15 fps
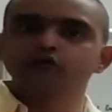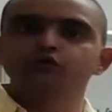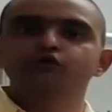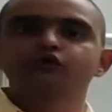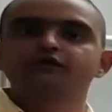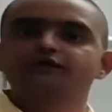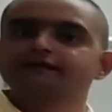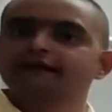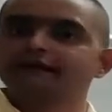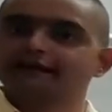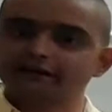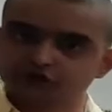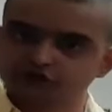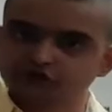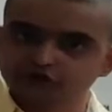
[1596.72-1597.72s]
use
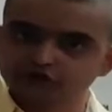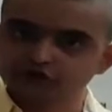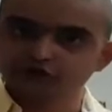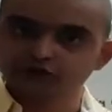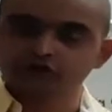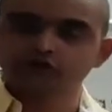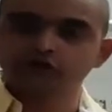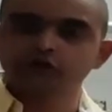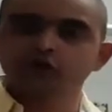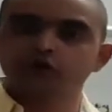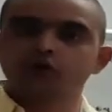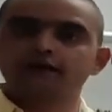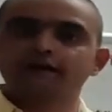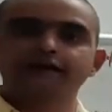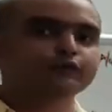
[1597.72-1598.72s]
contractions
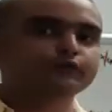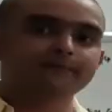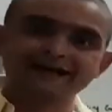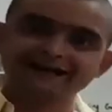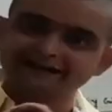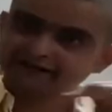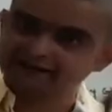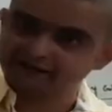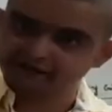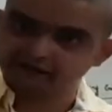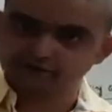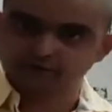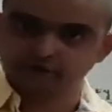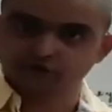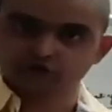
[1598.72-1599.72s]
or idiomatic
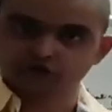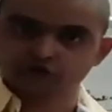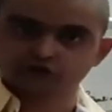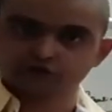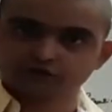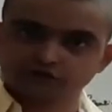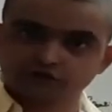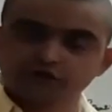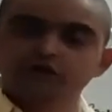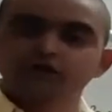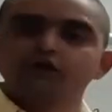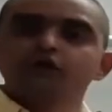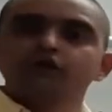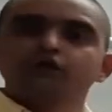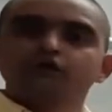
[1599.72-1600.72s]
expressions.
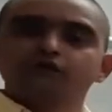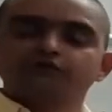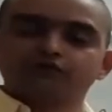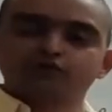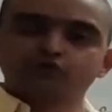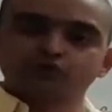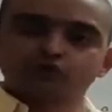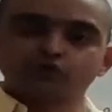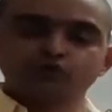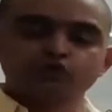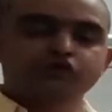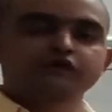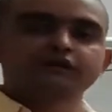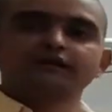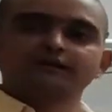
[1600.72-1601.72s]
You have to
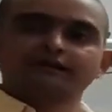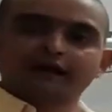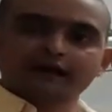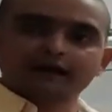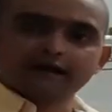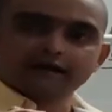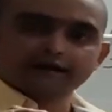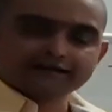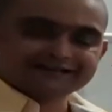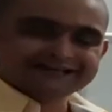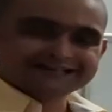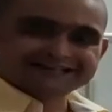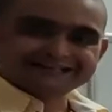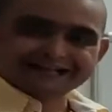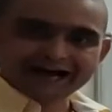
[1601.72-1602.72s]
use the correct
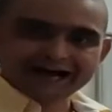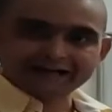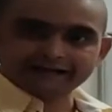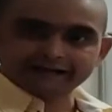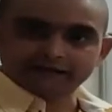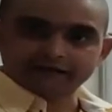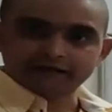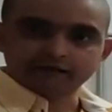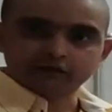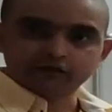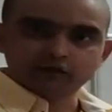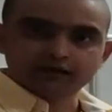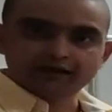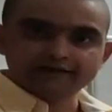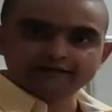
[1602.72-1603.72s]
style
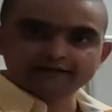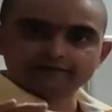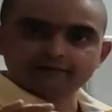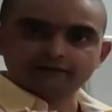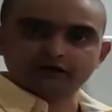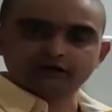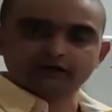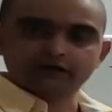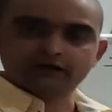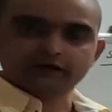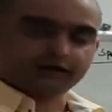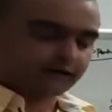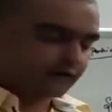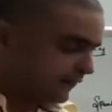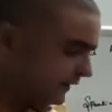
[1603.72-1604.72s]
to write the particular
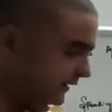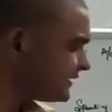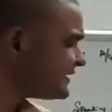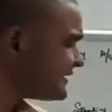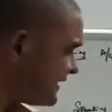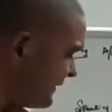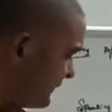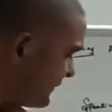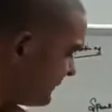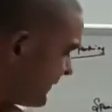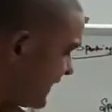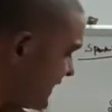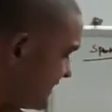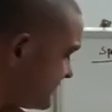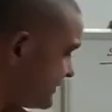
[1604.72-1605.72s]
letter. The same
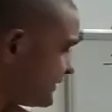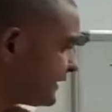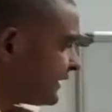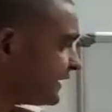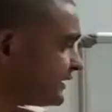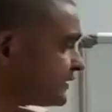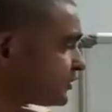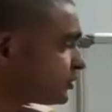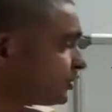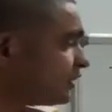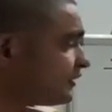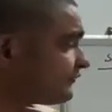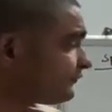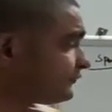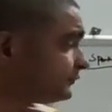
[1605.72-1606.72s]
applies in the case
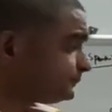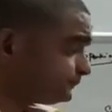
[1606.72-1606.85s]
of